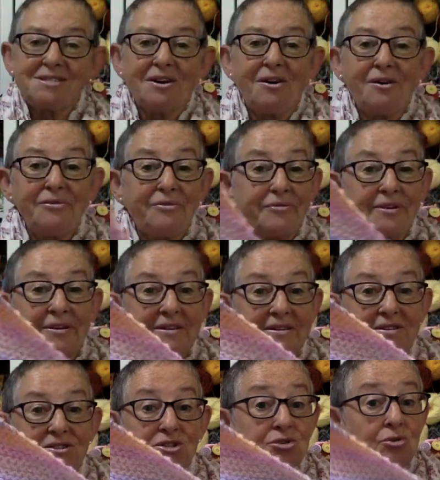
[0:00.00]
of
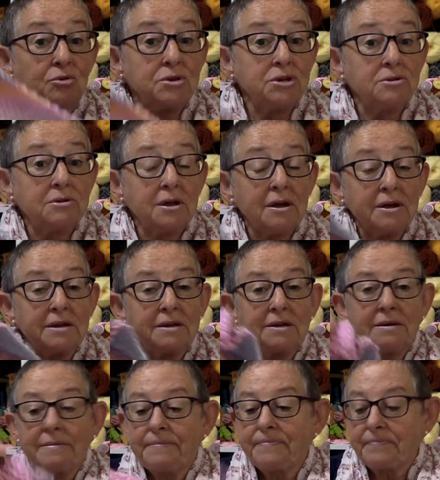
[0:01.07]
shawl you'd like.
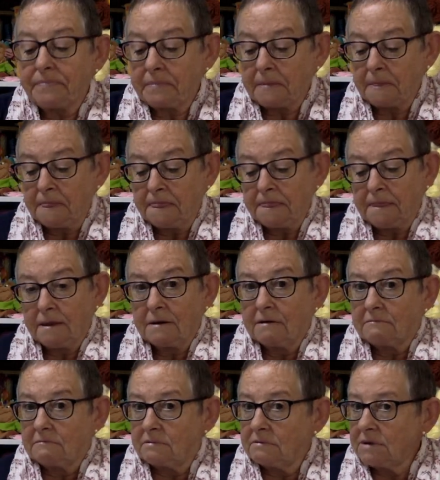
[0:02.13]

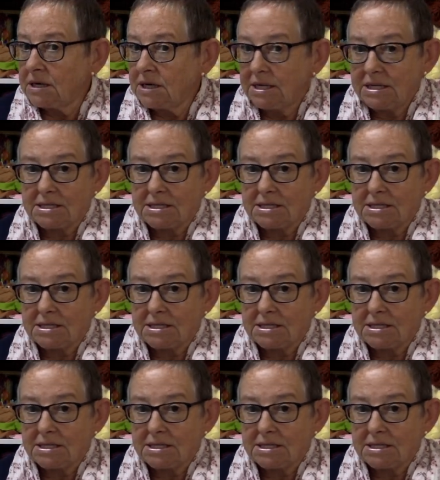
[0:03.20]
Really